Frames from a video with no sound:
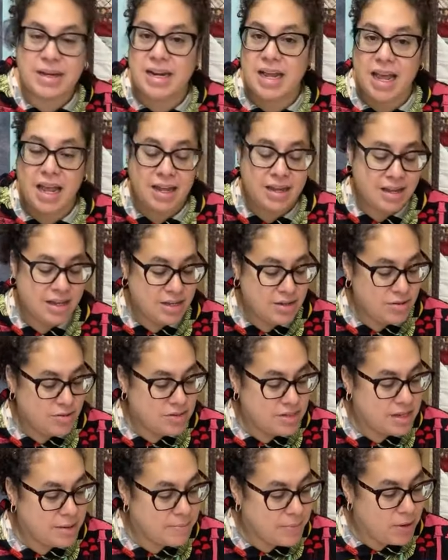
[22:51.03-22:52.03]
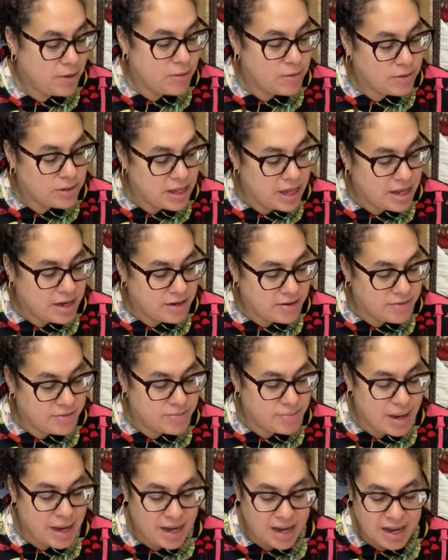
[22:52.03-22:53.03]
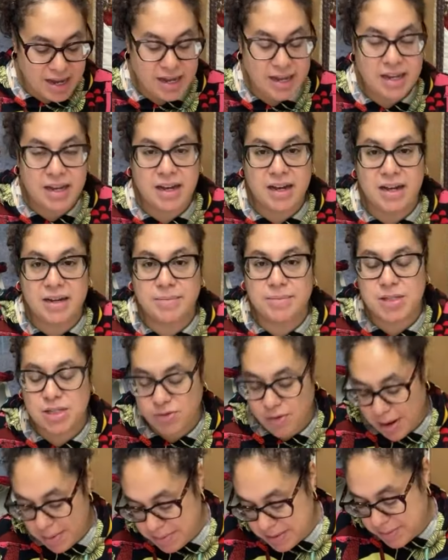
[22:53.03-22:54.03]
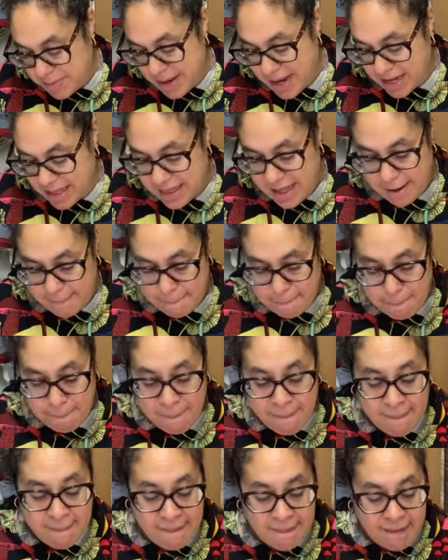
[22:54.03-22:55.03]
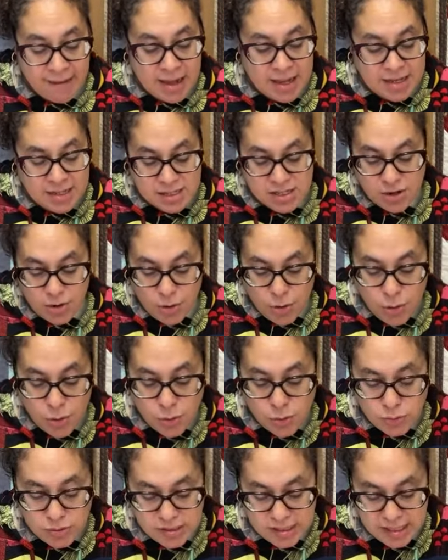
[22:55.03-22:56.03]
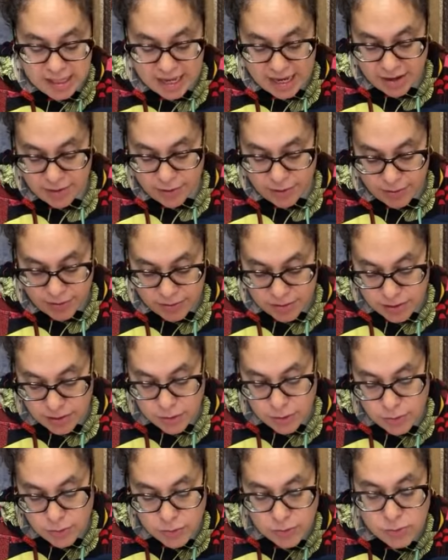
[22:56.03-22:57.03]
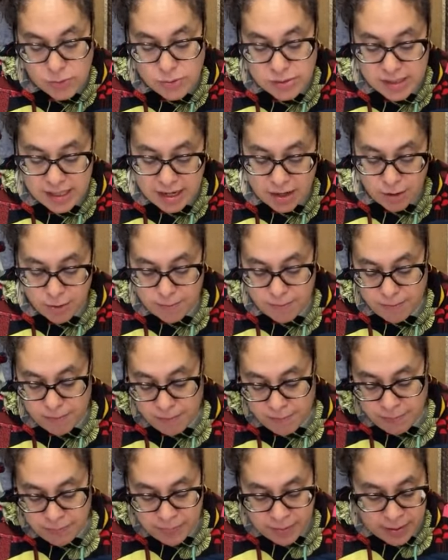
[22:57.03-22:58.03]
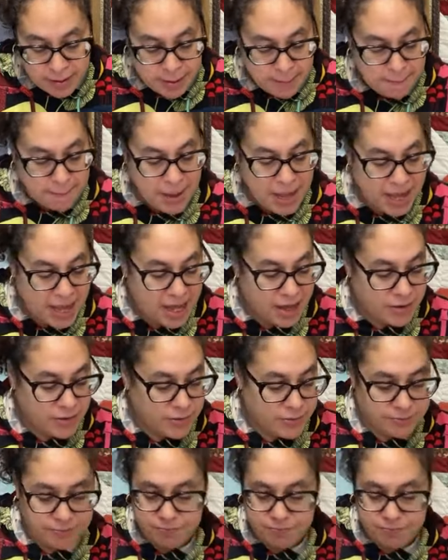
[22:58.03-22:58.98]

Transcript: hey, it used up a whole lot of my scraps back then. So who's there? The who's there pattern.